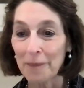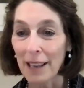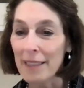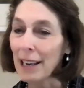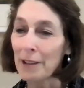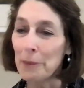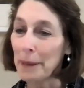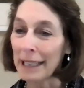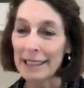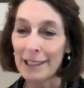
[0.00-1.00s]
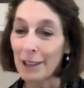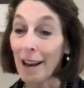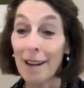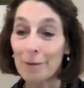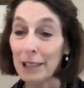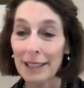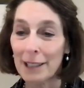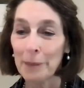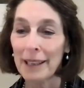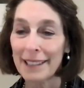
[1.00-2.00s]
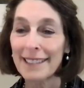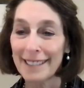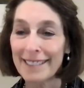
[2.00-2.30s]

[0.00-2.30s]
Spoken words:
They're the best, really the best.